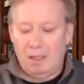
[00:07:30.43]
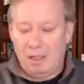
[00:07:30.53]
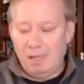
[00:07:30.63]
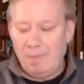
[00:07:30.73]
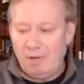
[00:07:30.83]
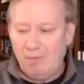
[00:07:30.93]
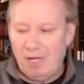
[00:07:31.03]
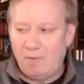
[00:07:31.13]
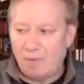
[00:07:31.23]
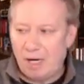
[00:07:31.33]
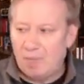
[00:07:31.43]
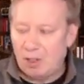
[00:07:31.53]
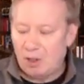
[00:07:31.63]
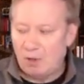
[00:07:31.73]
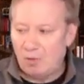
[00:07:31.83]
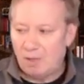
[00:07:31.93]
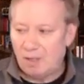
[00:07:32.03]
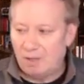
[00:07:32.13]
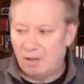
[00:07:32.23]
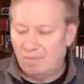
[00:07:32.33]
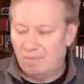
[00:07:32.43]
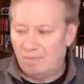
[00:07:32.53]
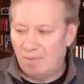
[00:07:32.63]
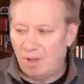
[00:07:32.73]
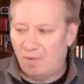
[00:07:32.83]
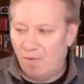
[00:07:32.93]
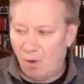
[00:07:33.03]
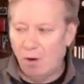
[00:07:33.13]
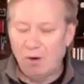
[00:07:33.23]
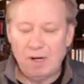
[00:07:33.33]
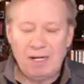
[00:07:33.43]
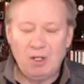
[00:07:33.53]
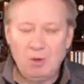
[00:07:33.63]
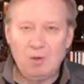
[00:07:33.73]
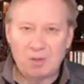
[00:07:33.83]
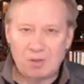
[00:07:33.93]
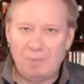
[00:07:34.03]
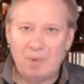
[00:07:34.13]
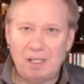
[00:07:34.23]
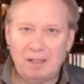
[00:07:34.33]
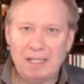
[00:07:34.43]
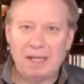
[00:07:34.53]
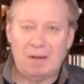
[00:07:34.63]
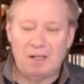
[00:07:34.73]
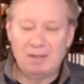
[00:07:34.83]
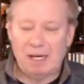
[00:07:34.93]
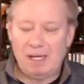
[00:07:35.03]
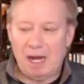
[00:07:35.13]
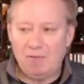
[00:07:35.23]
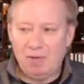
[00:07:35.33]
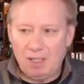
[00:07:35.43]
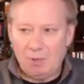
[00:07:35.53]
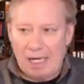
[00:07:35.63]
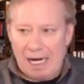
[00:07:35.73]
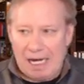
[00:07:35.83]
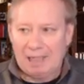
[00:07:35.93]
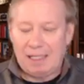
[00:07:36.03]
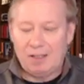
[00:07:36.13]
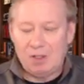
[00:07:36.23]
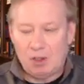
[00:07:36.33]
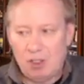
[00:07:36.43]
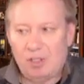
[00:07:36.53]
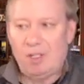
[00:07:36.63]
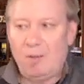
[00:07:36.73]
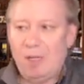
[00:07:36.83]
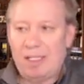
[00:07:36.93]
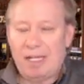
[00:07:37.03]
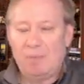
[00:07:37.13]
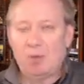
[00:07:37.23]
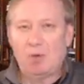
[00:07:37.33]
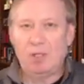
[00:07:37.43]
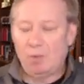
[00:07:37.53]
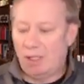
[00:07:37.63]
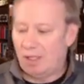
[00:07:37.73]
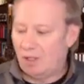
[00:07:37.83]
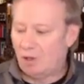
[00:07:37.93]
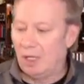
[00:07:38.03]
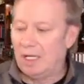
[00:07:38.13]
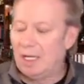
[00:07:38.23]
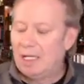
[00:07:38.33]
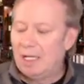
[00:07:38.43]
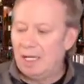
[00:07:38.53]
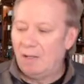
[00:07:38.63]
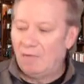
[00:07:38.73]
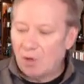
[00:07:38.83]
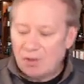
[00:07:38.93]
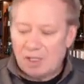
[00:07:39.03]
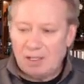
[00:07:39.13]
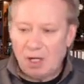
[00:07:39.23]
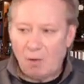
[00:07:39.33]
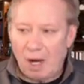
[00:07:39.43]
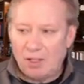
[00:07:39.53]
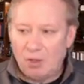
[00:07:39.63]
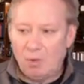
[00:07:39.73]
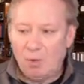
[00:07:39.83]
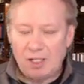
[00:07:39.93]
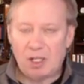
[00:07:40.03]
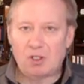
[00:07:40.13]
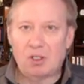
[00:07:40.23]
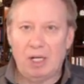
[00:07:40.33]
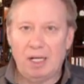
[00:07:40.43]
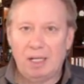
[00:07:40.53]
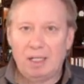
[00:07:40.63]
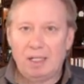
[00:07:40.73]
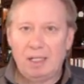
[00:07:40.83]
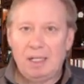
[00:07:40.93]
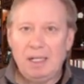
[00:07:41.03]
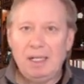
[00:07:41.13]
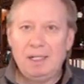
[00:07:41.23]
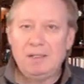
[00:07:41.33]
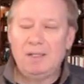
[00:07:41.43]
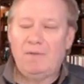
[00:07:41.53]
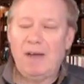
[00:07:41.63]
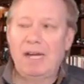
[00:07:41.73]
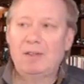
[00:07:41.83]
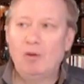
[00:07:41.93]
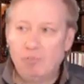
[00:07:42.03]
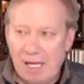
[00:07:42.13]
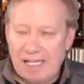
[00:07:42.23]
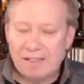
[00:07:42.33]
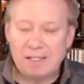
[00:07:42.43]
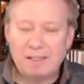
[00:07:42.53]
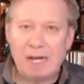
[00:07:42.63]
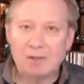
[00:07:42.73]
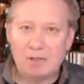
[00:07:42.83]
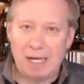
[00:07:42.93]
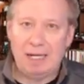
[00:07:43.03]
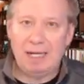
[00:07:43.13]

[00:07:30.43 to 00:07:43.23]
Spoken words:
I may reframe it to the 4 at noon or something like that, because I really want to highlight this, just some of the top stories we're going to touch on. And the first thing, though, I do want to touch on is the fact the race is now set.